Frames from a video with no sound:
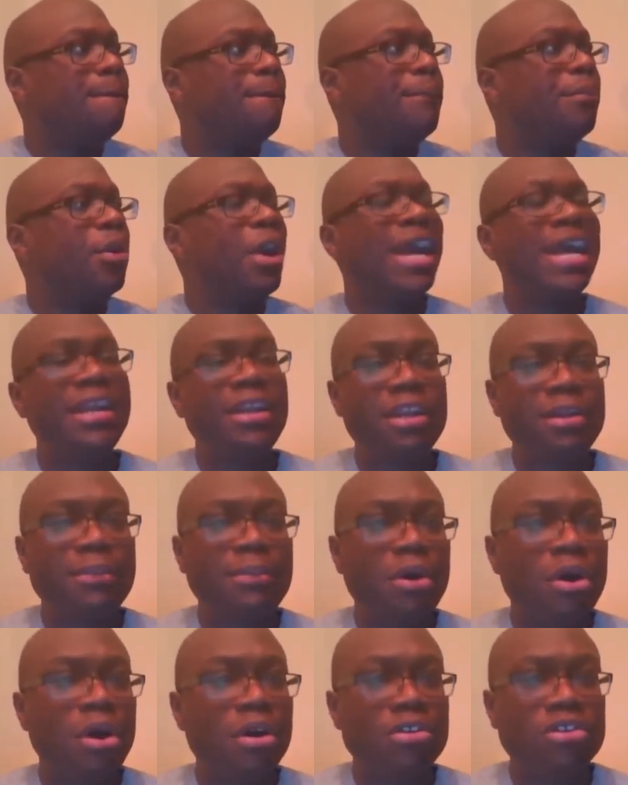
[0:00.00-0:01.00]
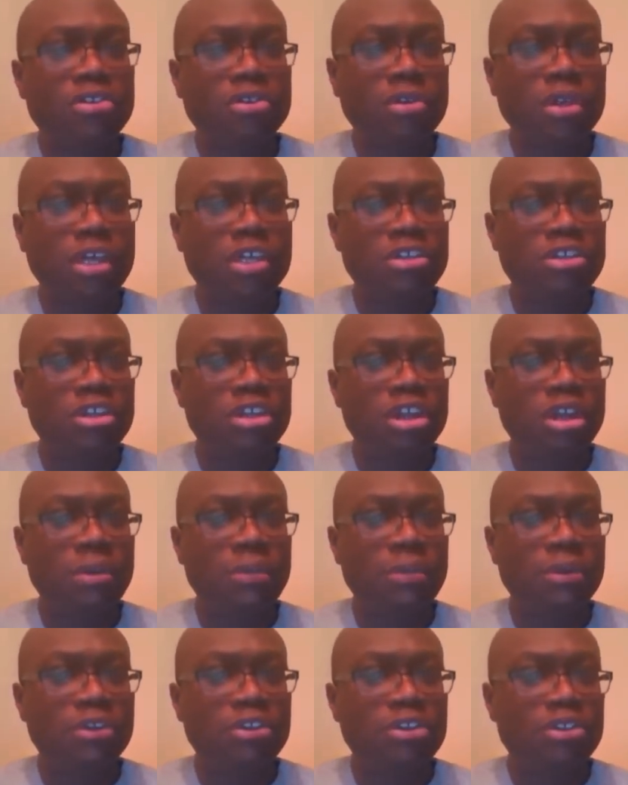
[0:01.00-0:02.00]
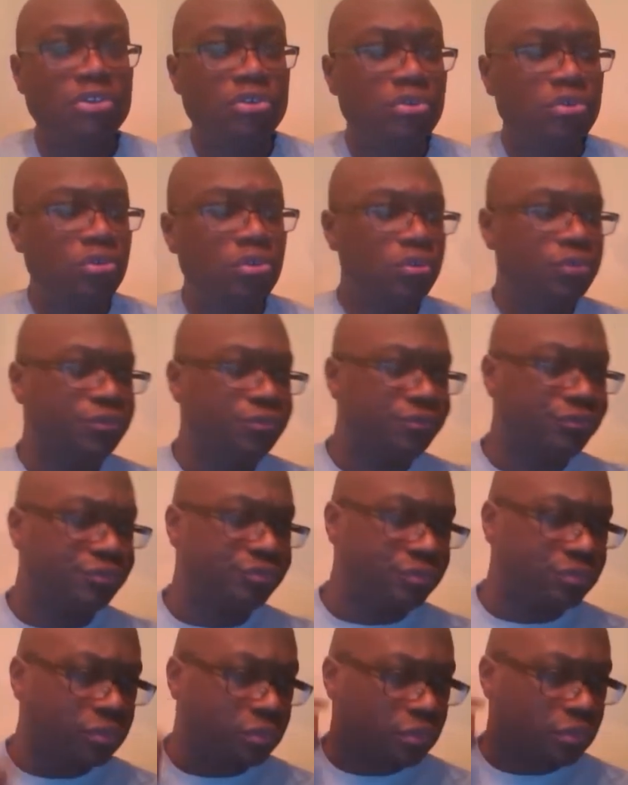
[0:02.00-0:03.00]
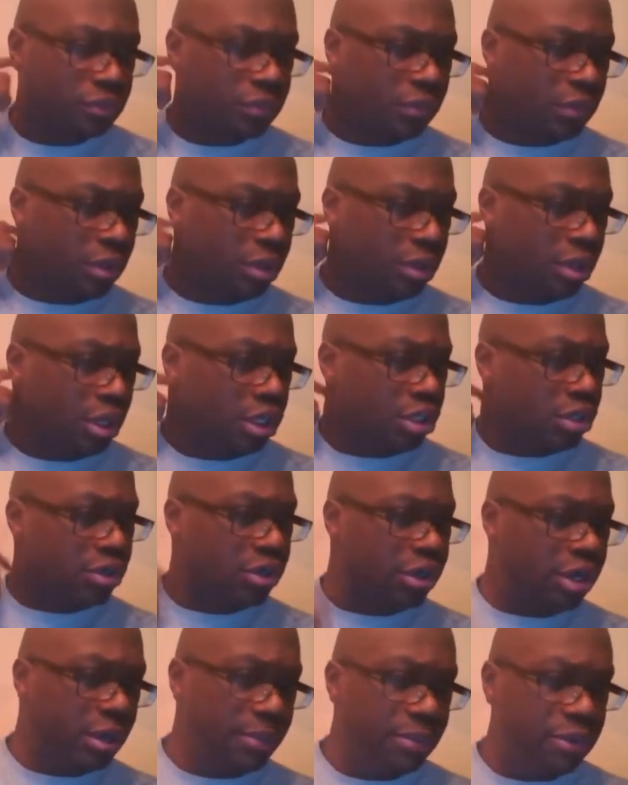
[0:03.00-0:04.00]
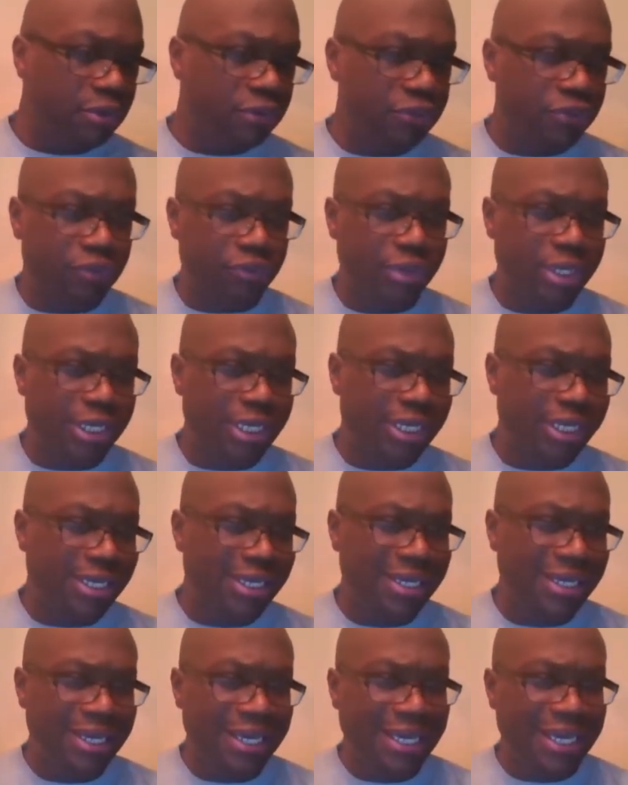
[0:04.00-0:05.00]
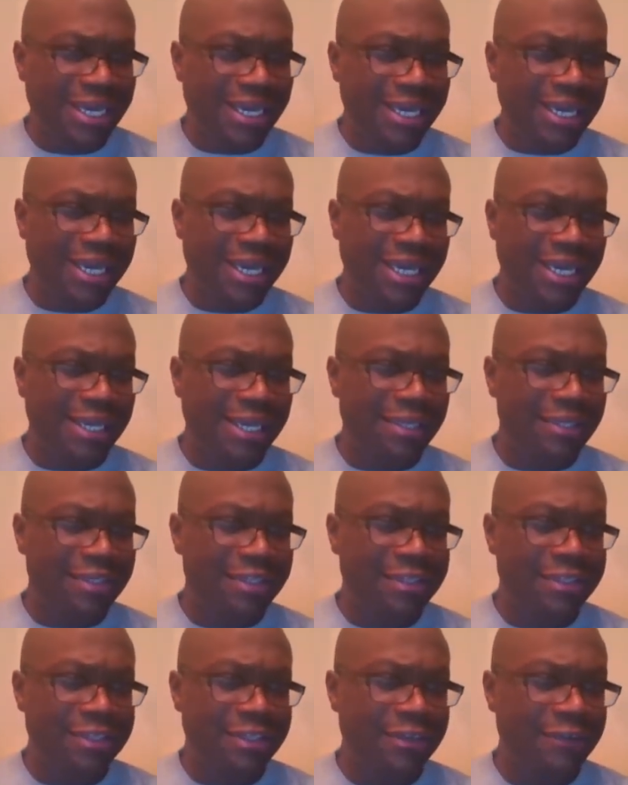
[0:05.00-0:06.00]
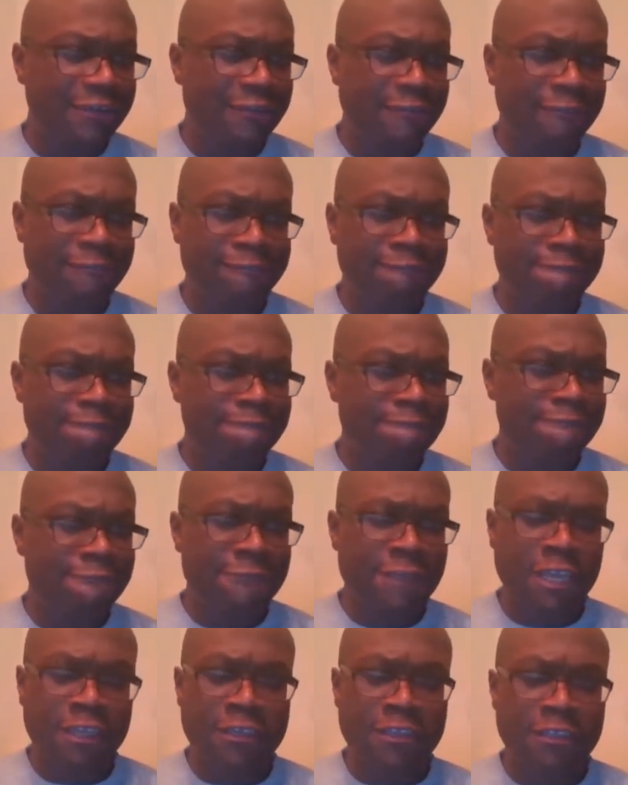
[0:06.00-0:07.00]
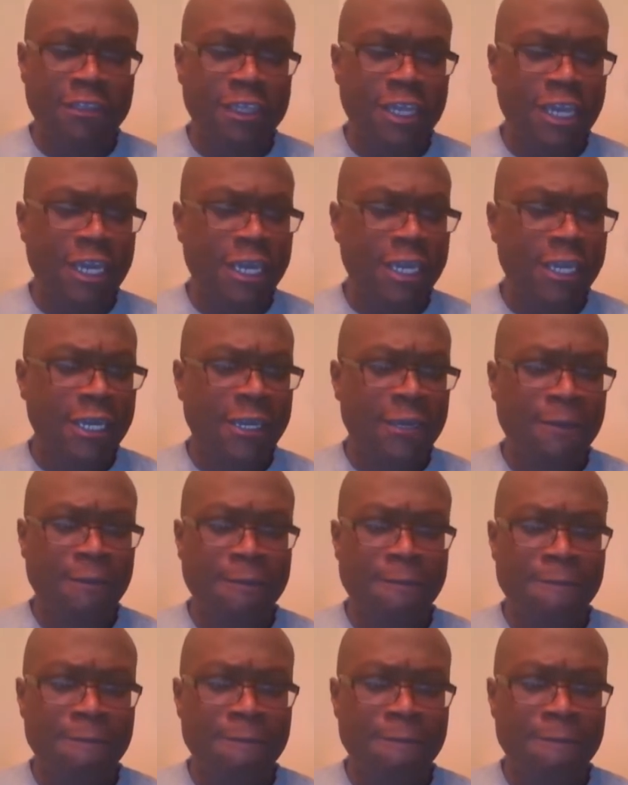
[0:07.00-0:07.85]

Brandon Marshall as your number 2. Your number 3 is, say,